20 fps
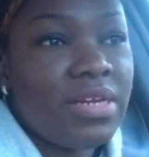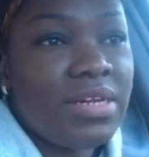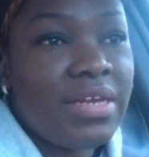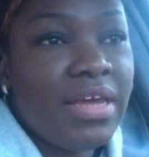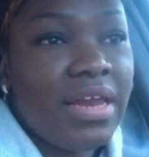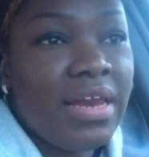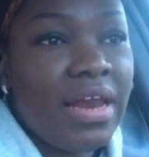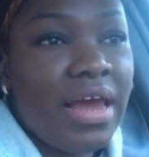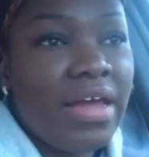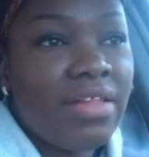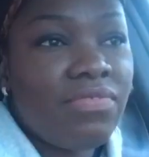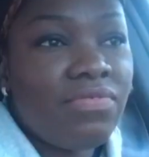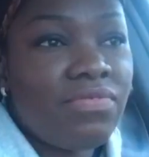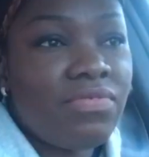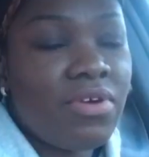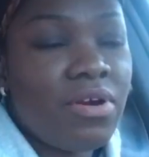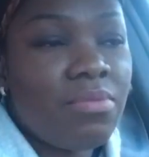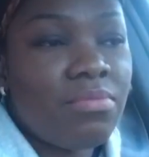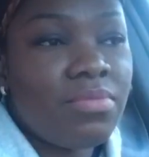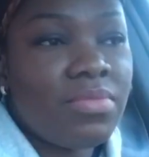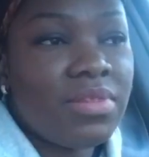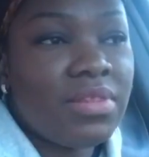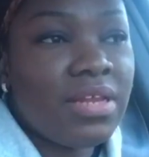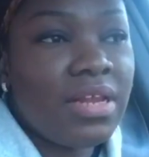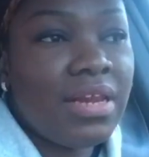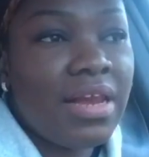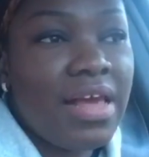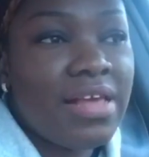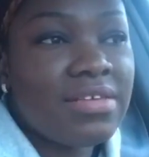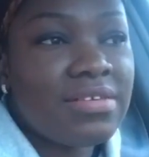daylight from
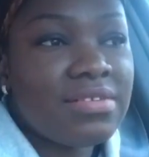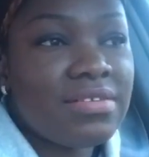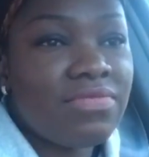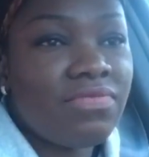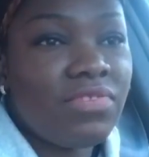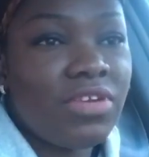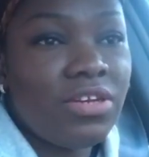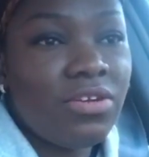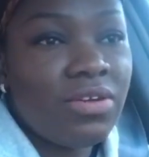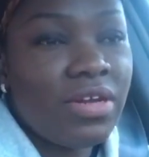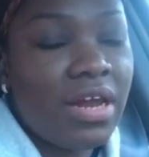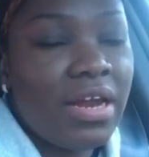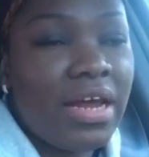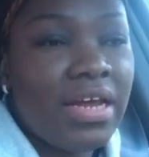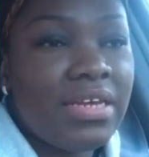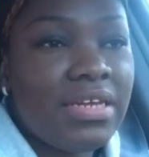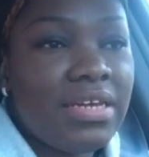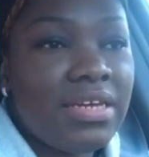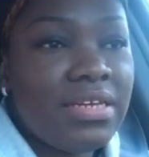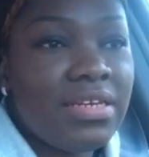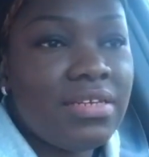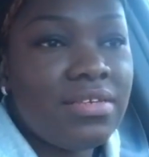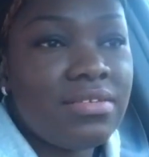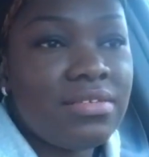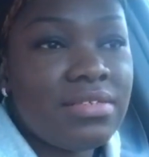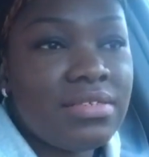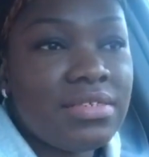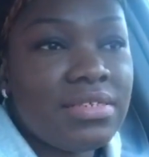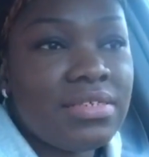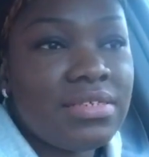the last video that I did
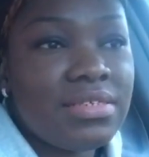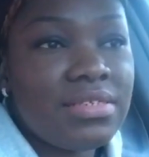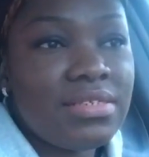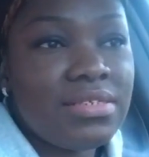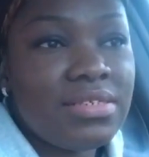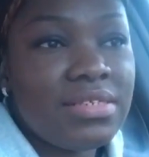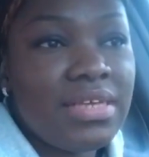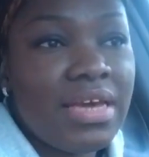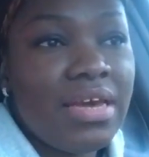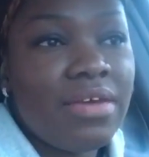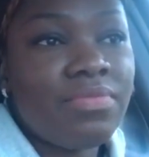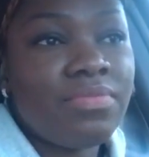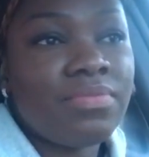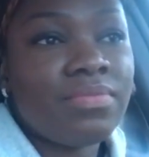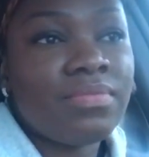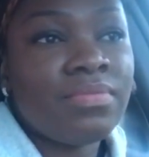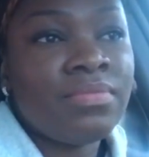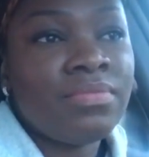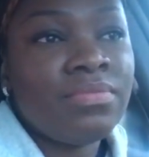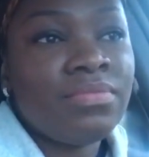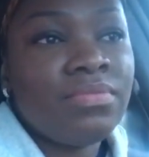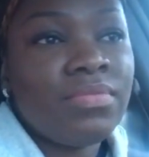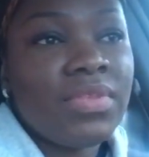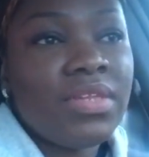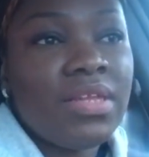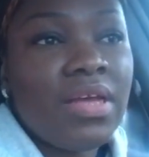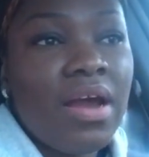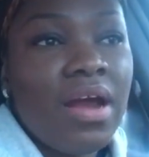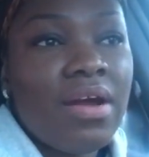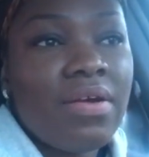to today.
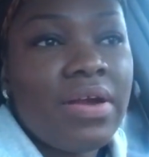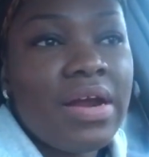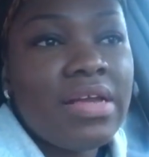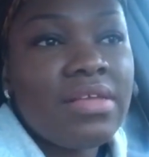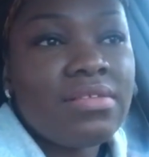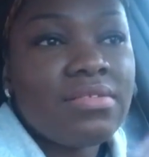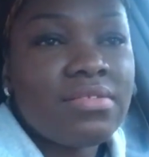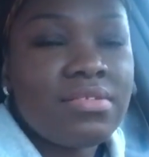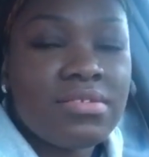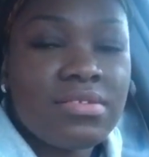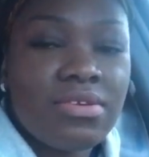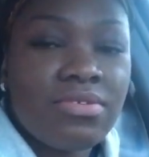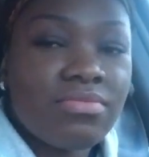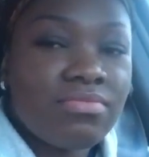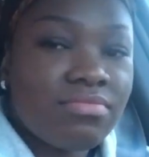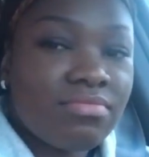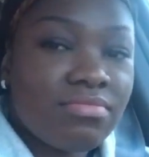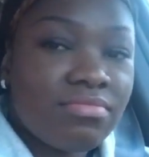All right, so